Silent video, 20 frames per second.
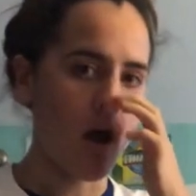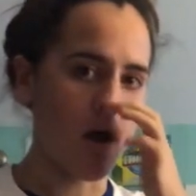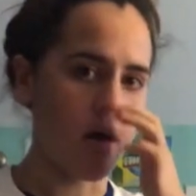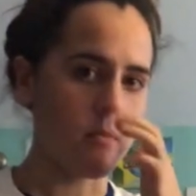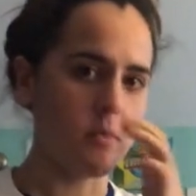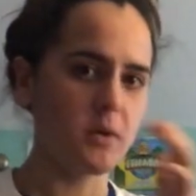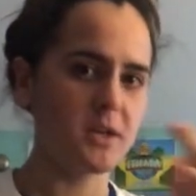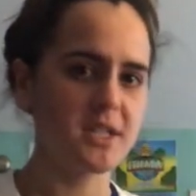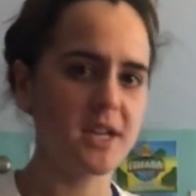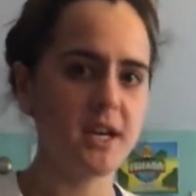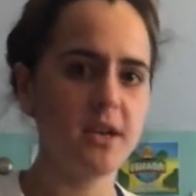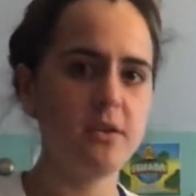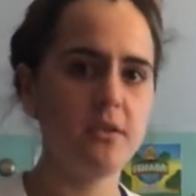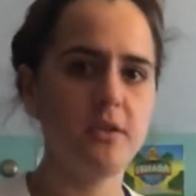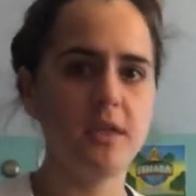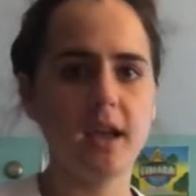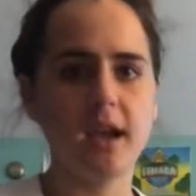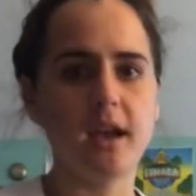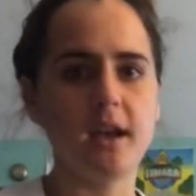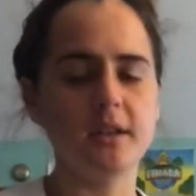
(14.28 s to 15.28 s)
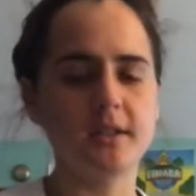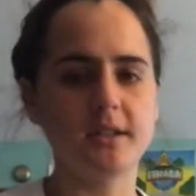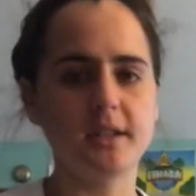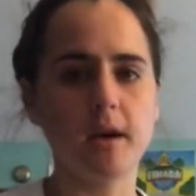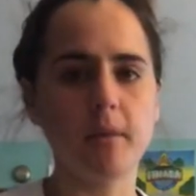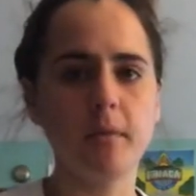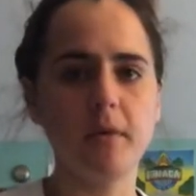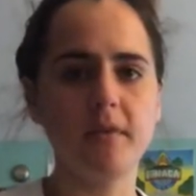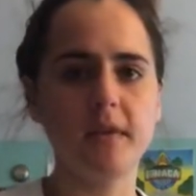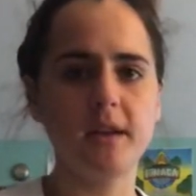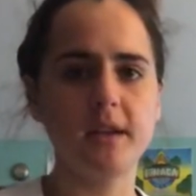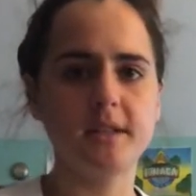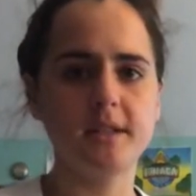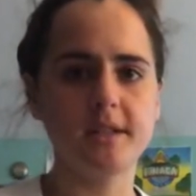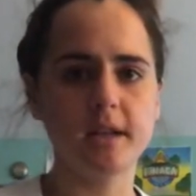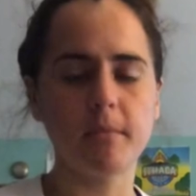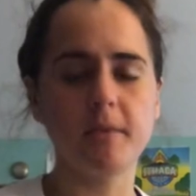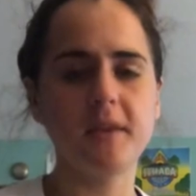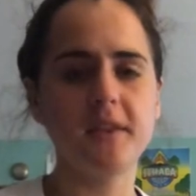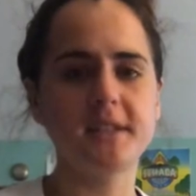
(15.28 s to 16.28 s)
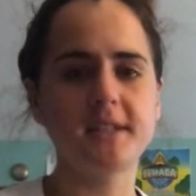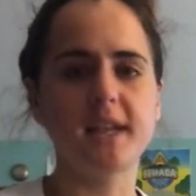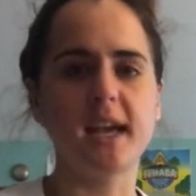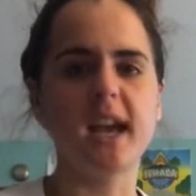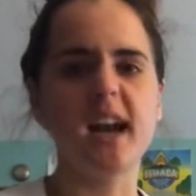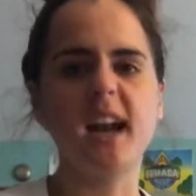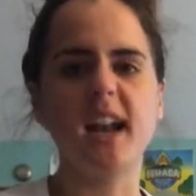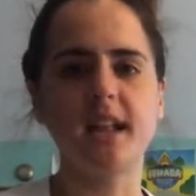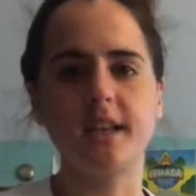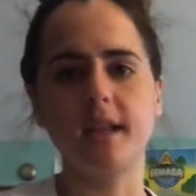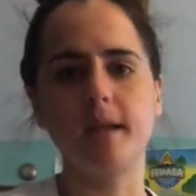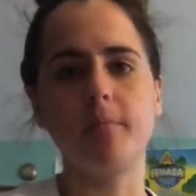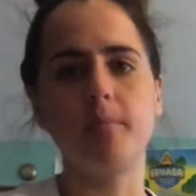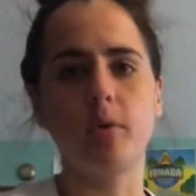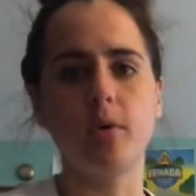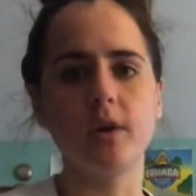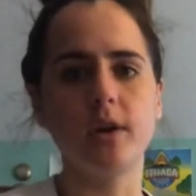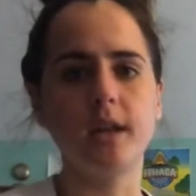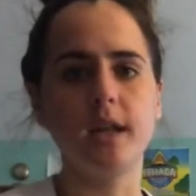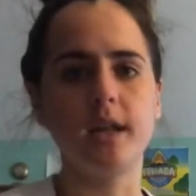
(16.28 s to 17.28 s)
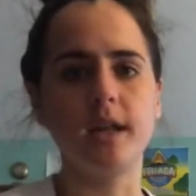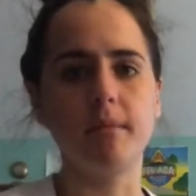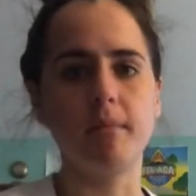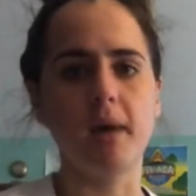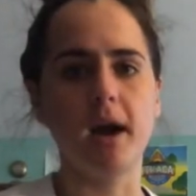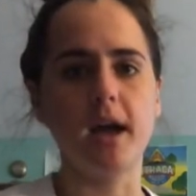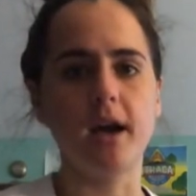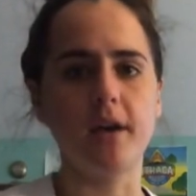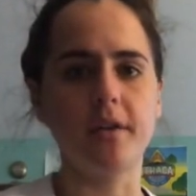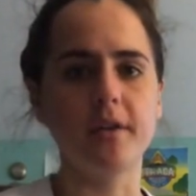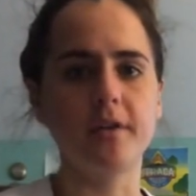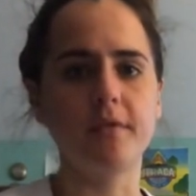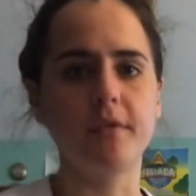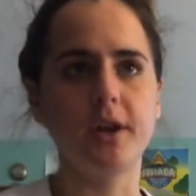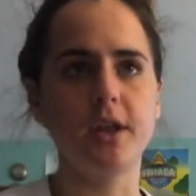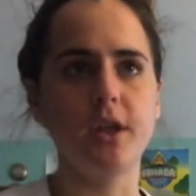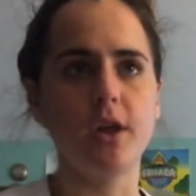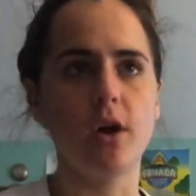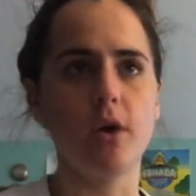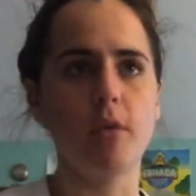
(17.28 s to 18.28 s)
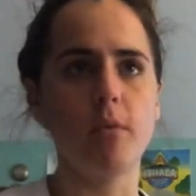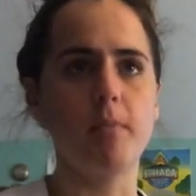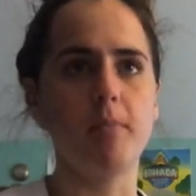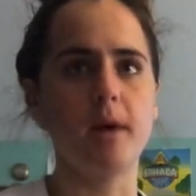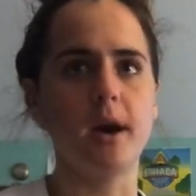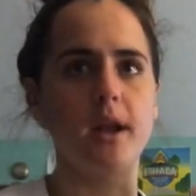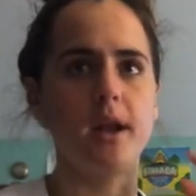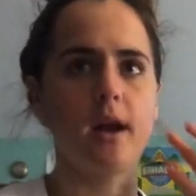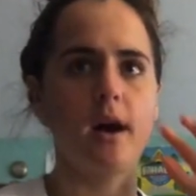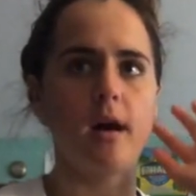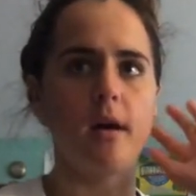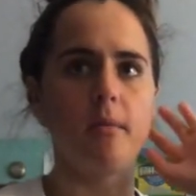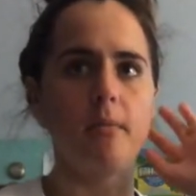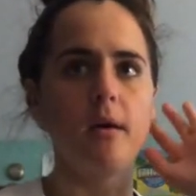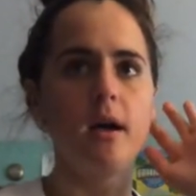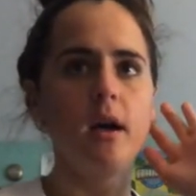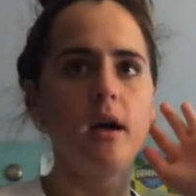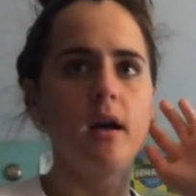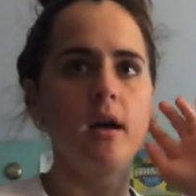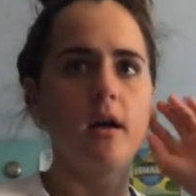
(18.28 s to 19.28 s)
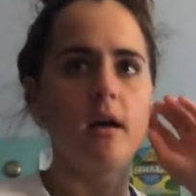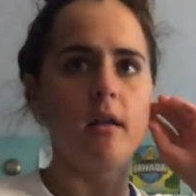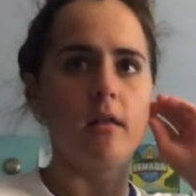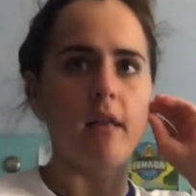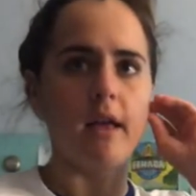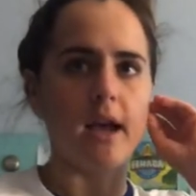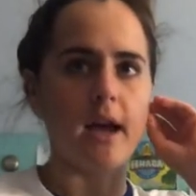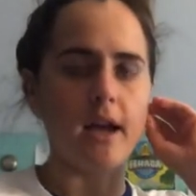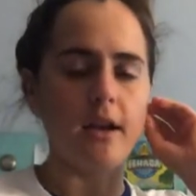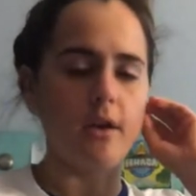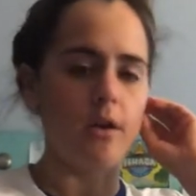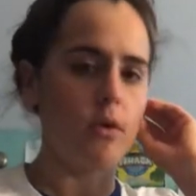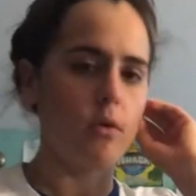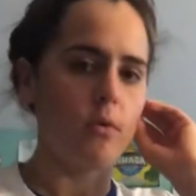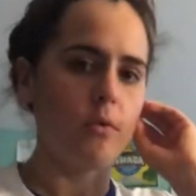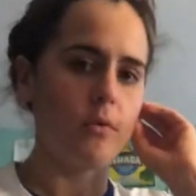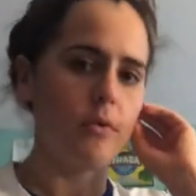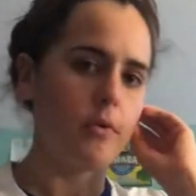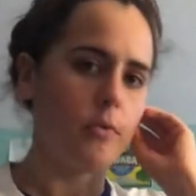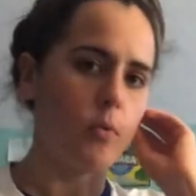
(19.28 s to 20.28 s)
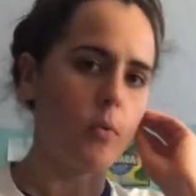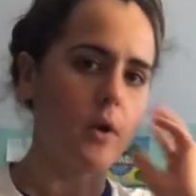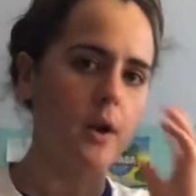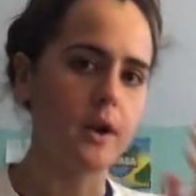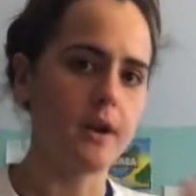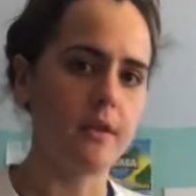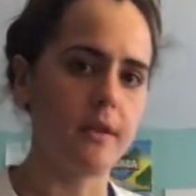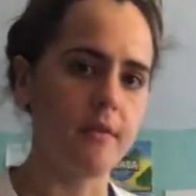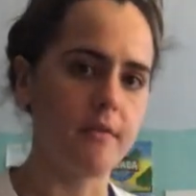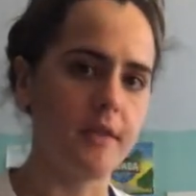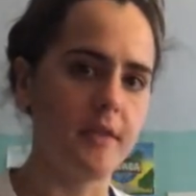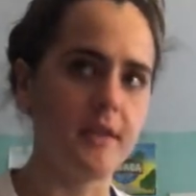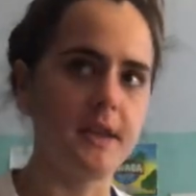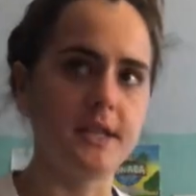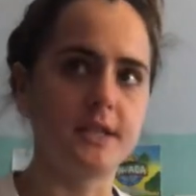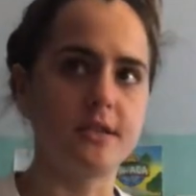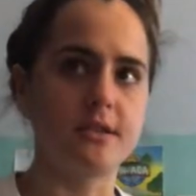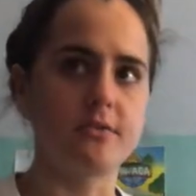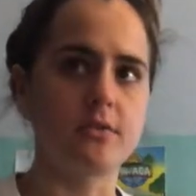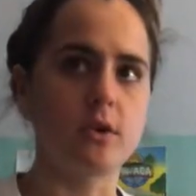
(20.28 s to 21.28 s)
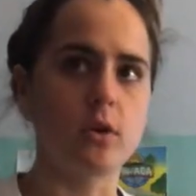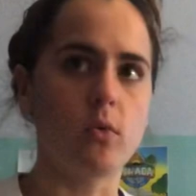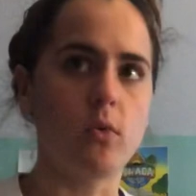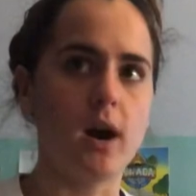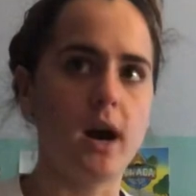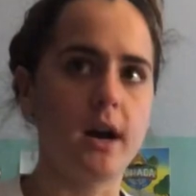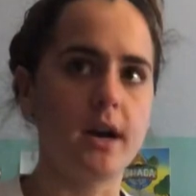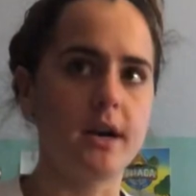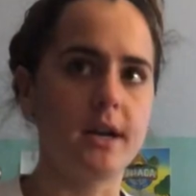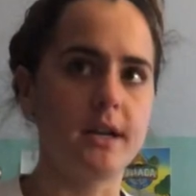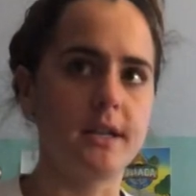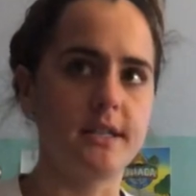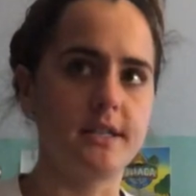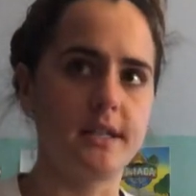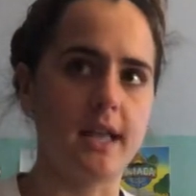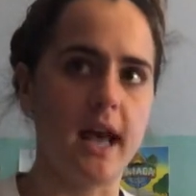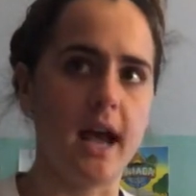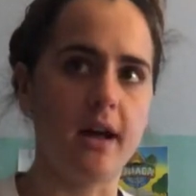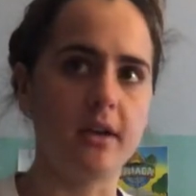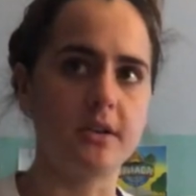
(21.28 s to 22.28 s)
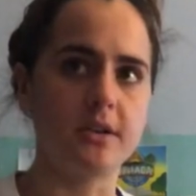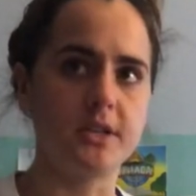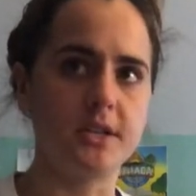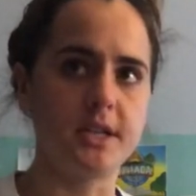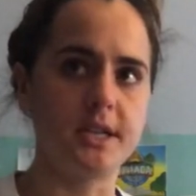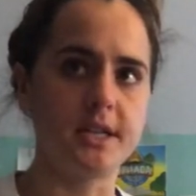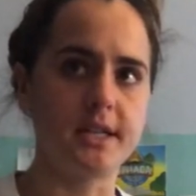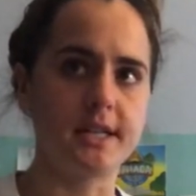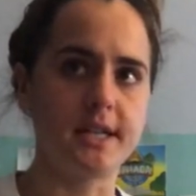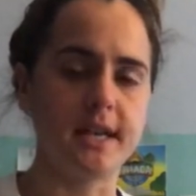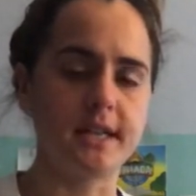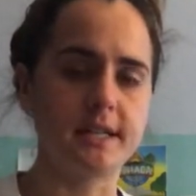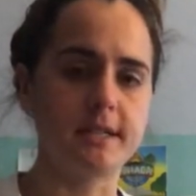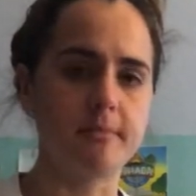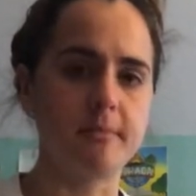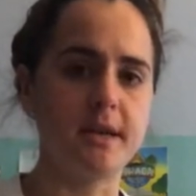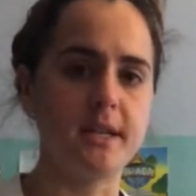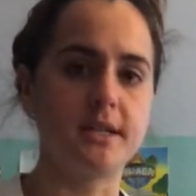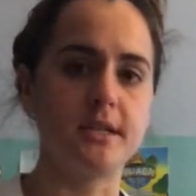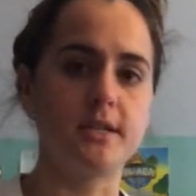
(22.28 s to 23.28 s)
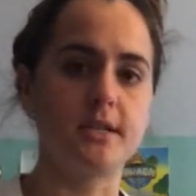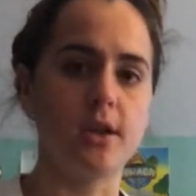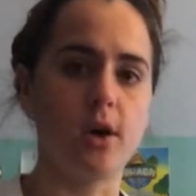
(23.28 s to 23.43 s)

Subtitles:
which I do think some of this I kind of did put in my other video, but like I know one of the things is required is the allergy assessment.